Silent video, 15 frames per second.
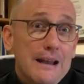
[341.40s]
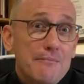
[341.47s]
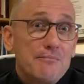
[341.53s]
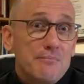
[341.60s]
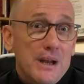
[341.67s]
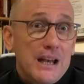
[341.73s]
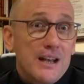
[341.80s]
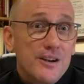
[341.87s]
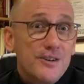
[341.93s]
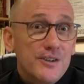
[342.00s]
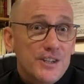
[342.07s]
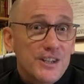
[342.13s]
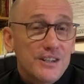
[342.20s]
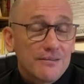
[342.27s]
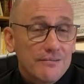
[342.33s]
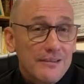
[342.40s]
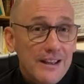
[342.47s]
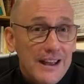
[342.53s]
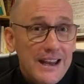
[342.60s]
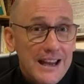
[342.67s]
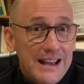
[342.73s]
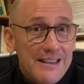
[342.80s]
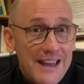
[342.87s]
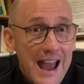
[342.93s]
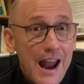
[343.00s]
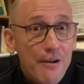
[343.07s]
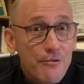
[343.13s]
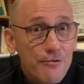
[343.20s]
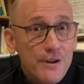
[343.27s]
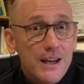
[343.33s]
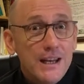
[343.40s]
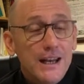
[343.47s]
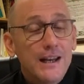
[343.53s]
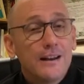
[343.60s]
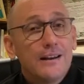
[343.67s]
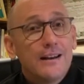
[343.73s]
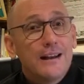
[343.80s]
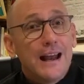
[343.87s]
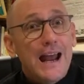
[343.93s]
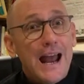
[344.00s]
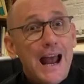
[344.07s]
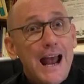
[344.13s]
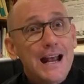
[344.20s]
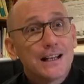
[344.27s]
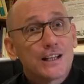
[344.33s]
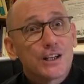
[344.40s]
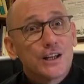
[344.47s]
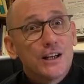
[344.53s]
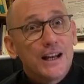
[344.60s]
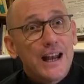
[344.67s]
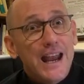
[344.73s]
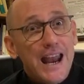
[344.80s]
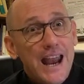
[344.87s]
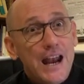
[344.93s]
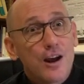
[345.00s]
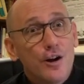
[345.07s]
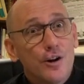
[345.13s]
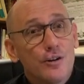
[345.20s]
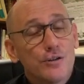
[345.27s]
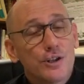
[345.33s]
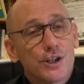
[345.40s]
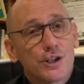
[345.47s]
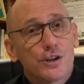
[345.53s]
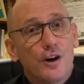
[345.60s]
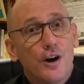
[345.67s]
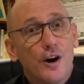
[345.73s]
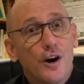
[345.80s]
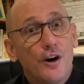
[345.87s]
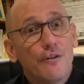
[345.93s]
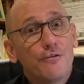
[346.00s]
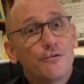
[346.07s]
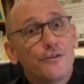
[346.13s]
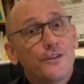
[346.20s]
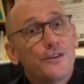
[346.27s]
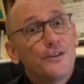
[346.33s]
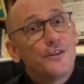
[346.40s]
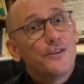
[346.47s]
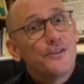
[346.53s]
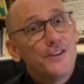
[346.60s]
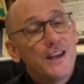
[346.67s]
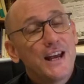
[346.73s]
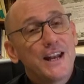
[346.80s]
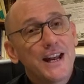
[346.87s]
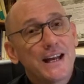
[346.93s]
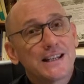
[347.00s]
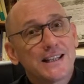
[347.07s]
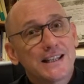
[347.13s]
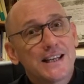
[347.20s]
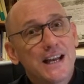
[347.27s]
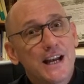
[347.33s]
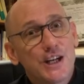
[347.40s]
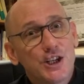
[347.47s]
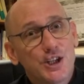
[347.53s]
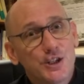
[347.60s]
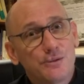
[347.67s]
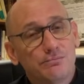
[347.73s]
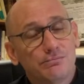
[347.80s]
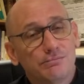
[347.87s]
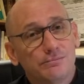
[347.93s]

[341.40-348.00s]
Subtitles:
Because that reading has echoes of the Annunciation.